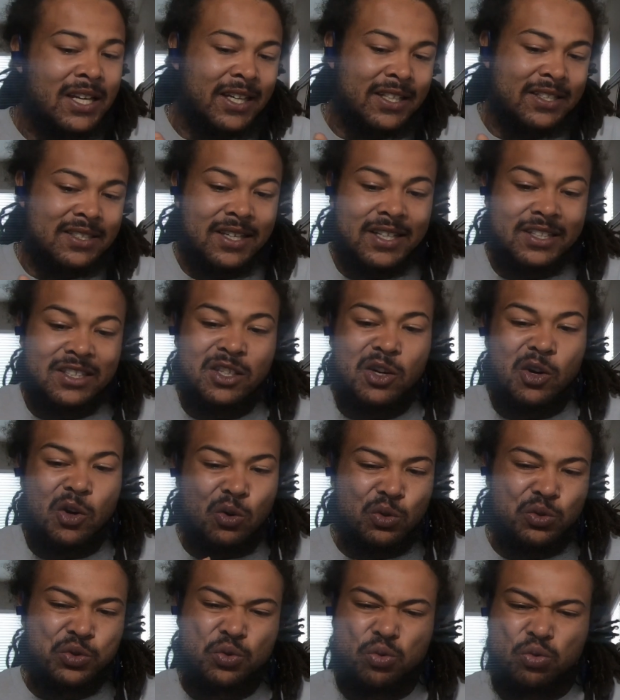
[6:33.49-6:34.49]
It's like the
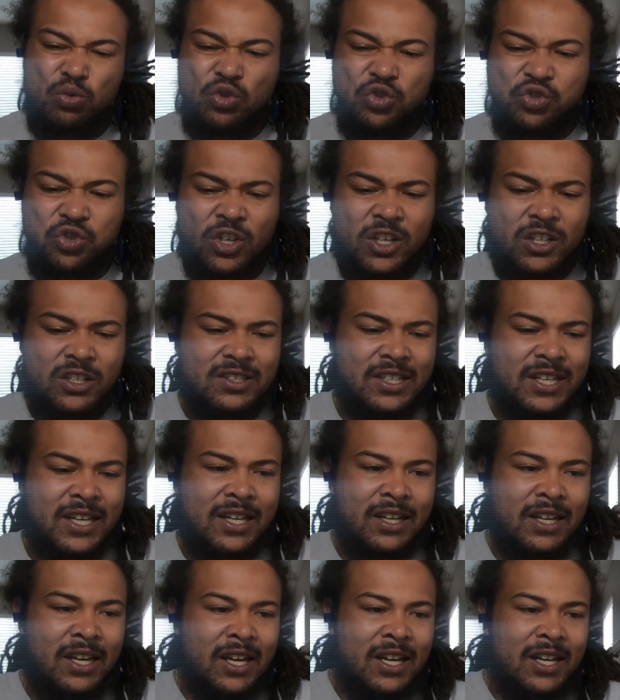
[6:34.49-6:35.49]
old school trucks
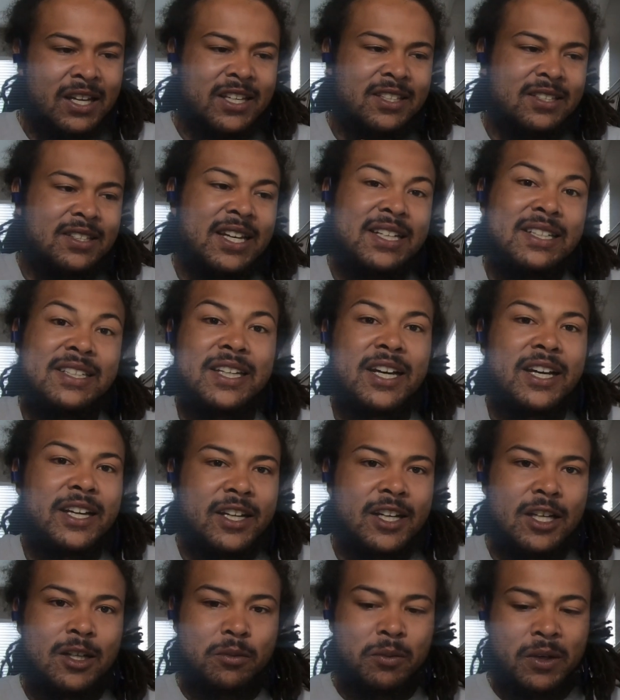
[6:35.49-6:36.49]
that he's like done
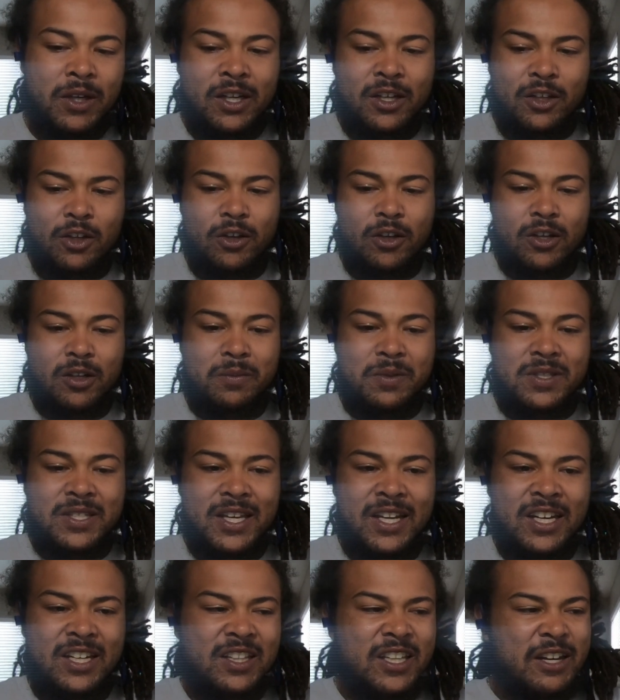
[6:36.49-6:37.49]
up, you know what I'm
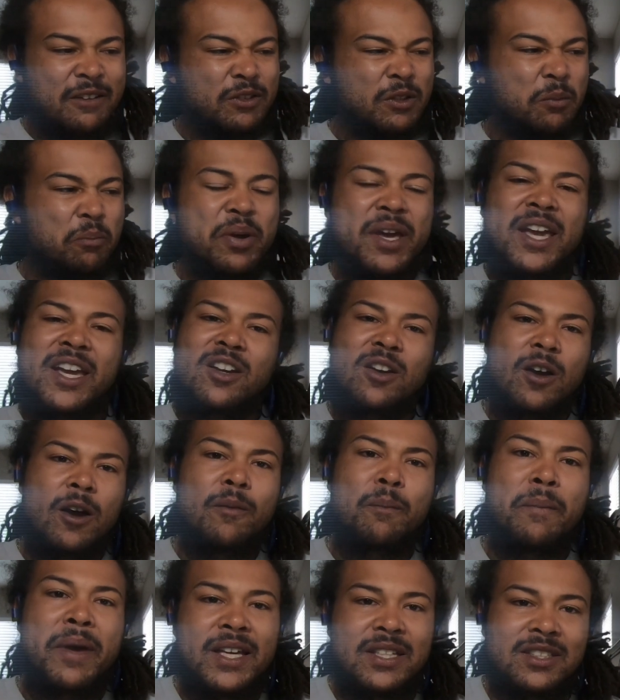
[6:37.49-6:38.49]
saying, and left the paint
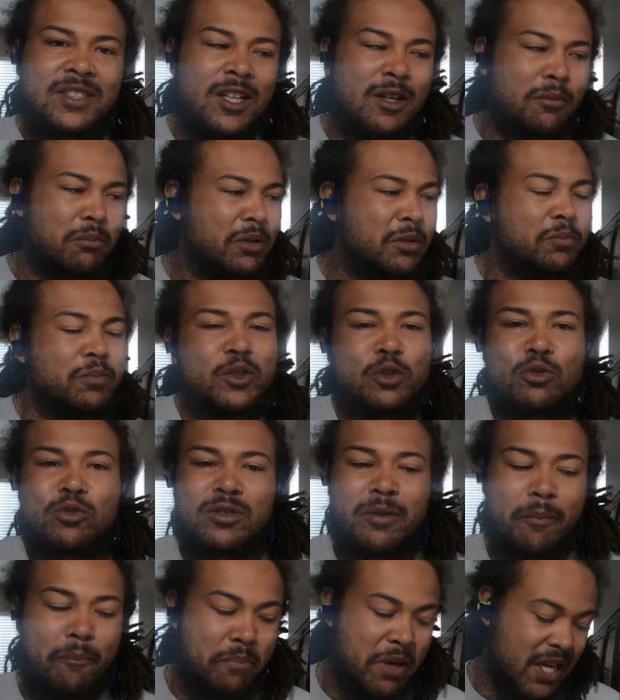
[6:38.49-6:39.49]
all messed up but threw
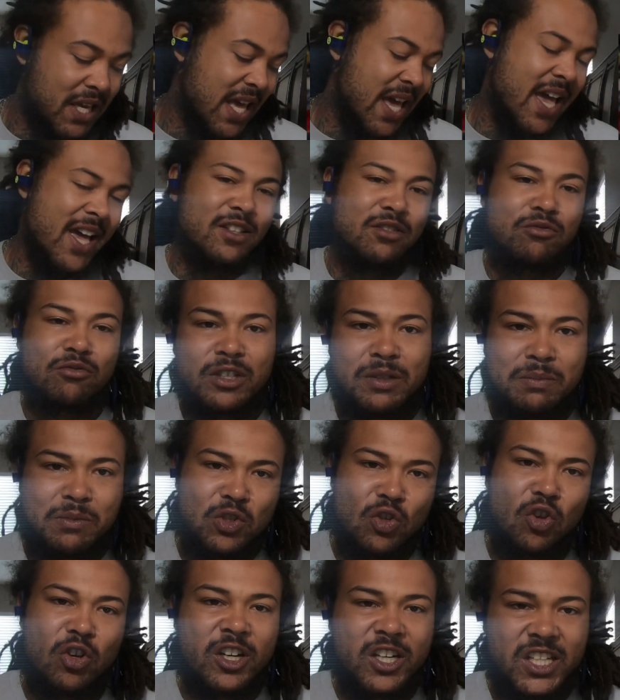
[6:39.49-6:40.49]
some big ass
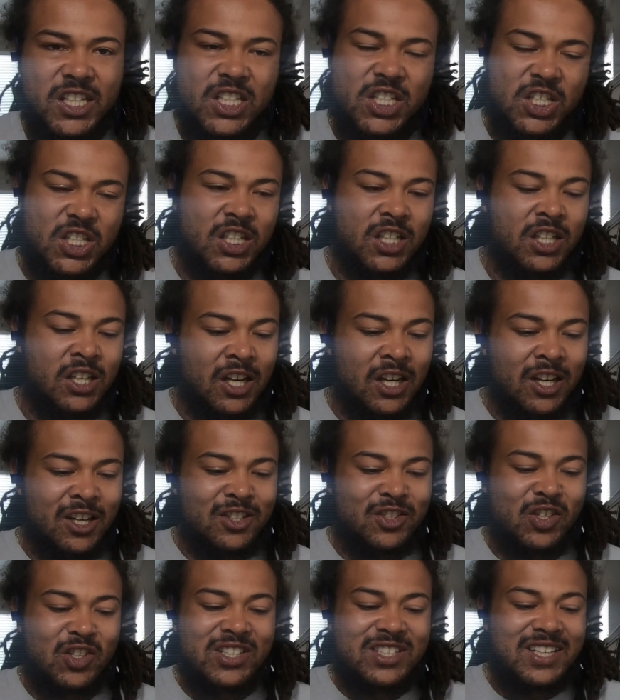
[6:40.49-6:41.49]
rims on it and shit.
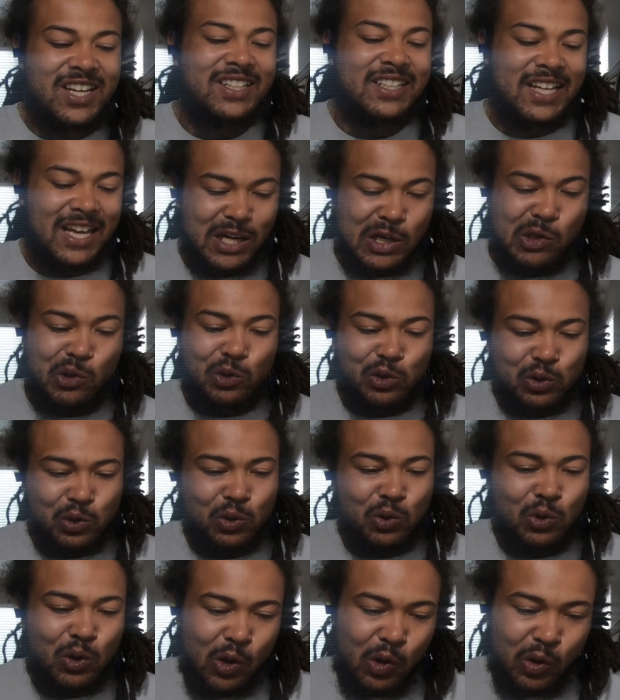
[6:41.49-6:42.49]
So it's like that new
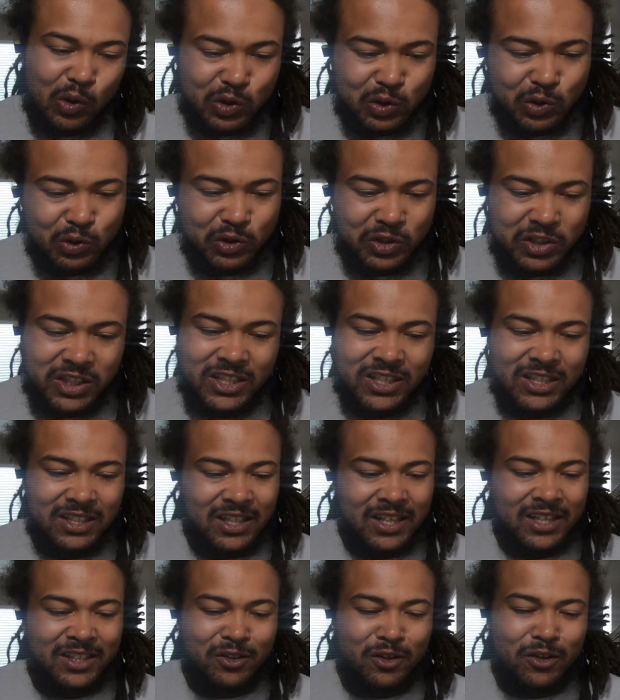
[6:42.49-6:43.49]
school, old school shit,
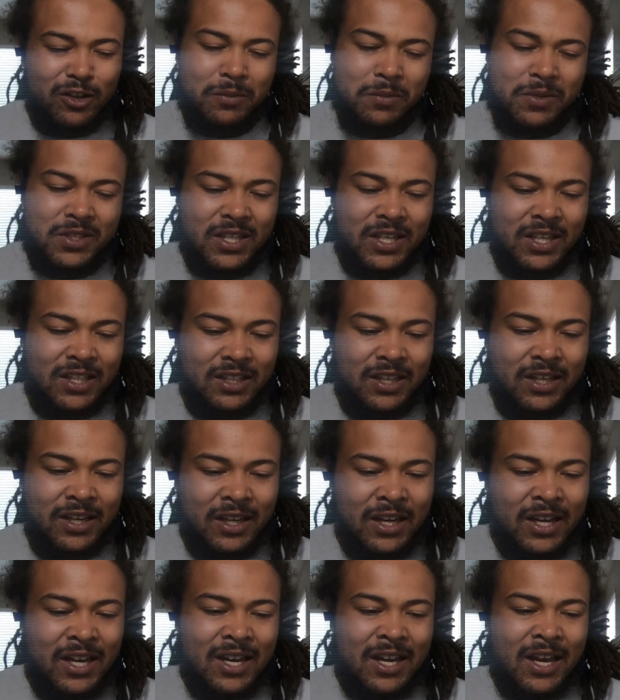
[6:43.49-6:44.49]
like, you know what I'm saying?
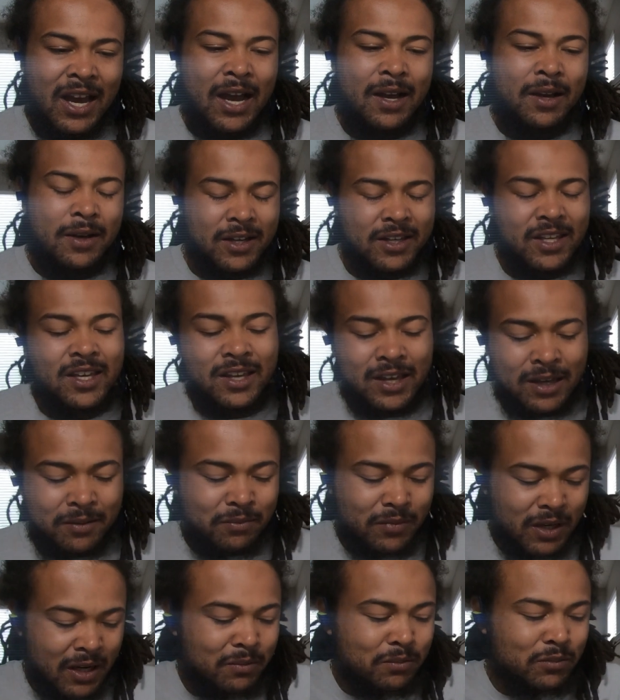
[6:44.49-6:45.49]
Like,
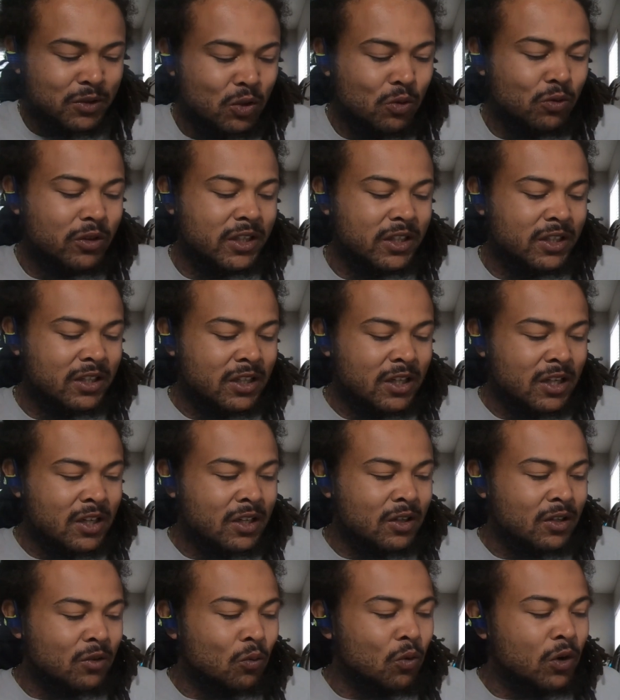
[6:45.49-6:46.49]
I'm doing
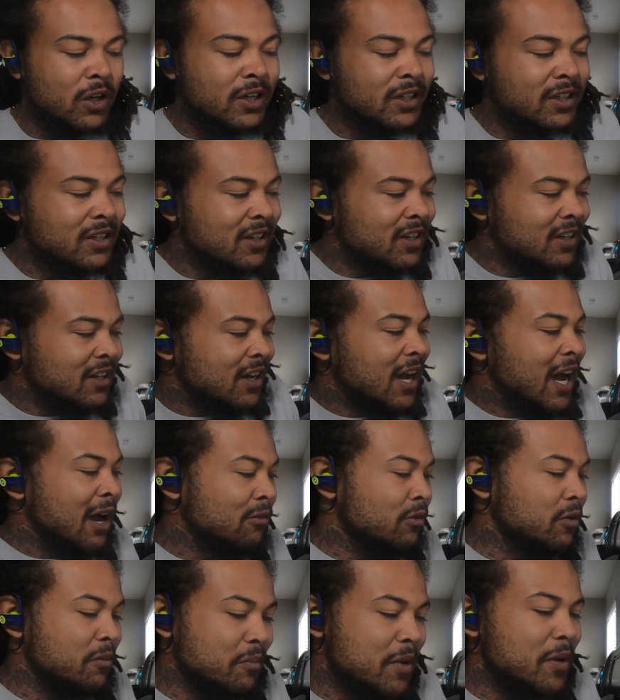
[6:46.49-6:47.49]
what I
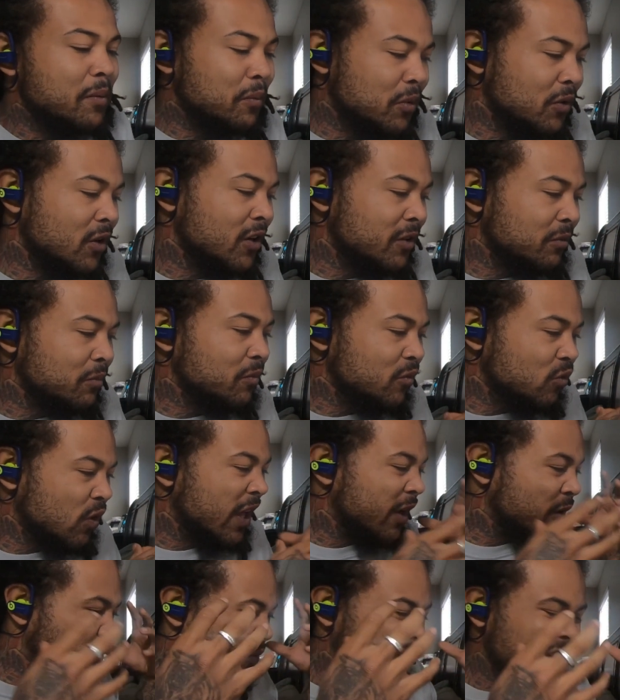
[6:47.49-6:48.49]
remember and
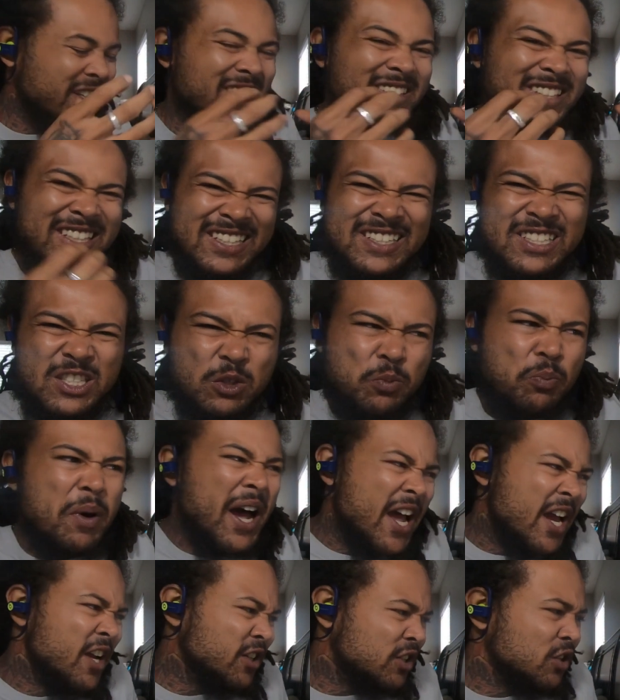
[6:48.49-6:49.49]
like
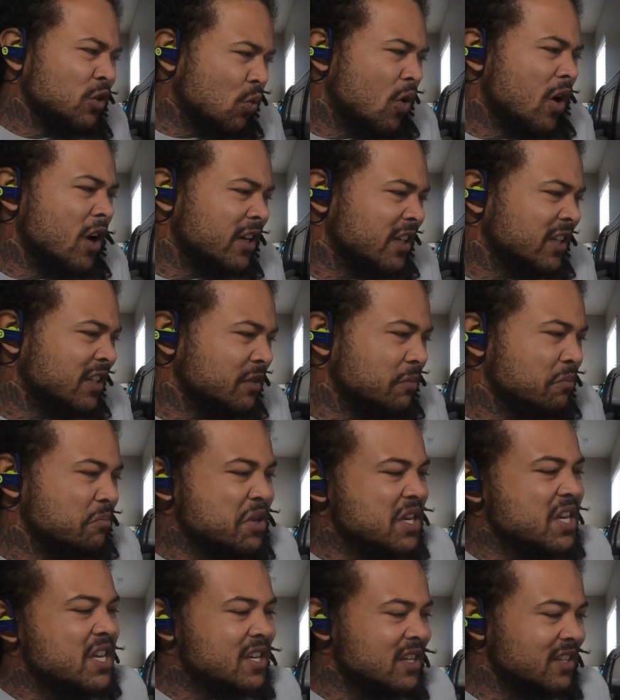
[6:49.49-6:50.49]
inspired to wanting to
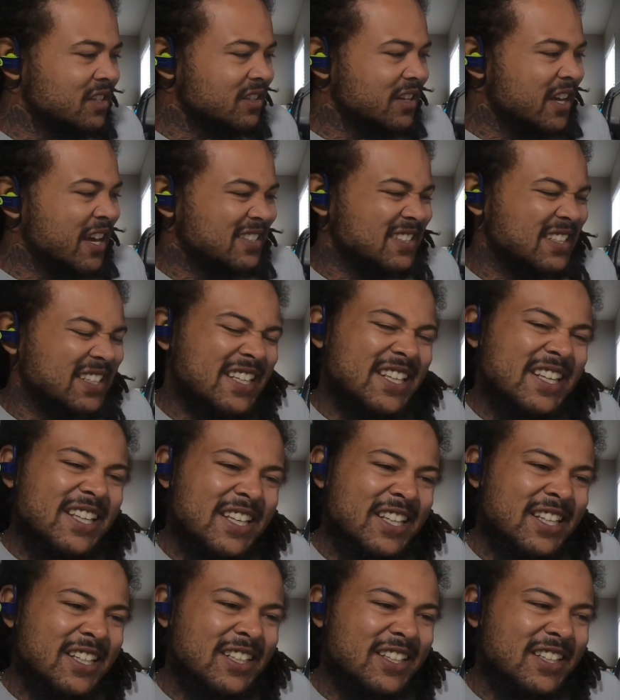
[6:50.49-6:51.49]
be as a
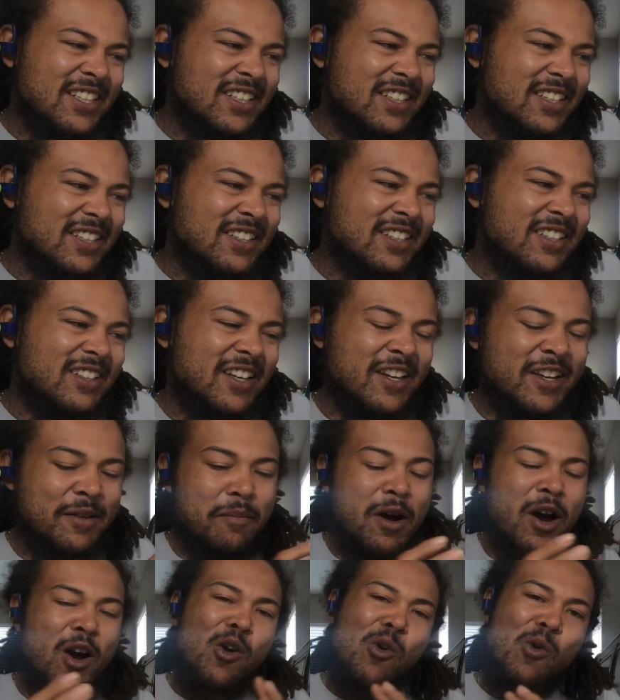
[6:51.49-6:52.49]
kid in
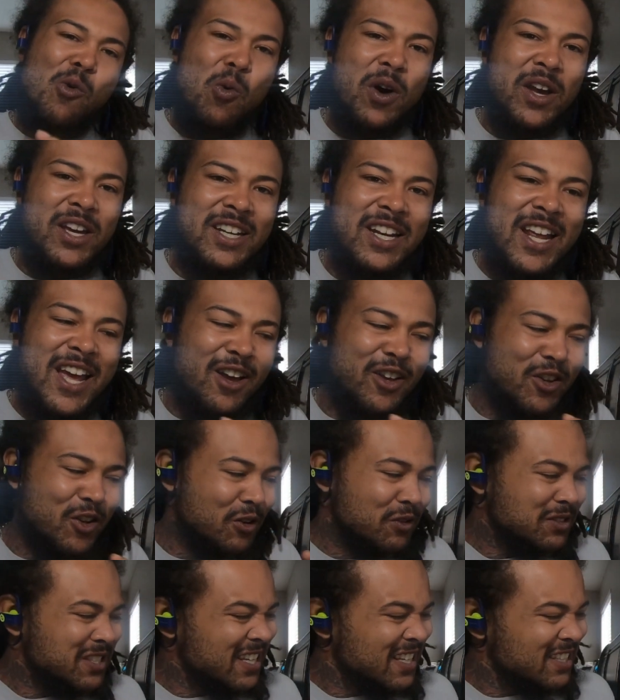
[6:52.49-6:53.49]
my own way now, you know
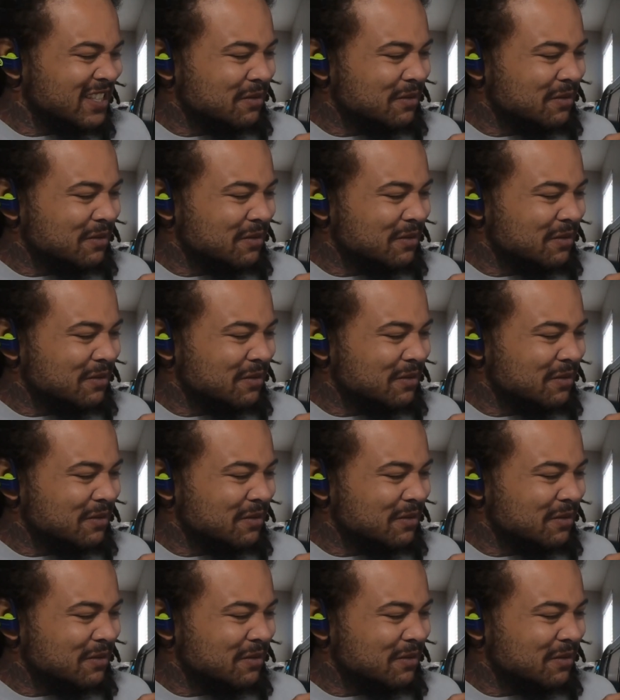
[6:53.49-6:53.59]
what I'm saying?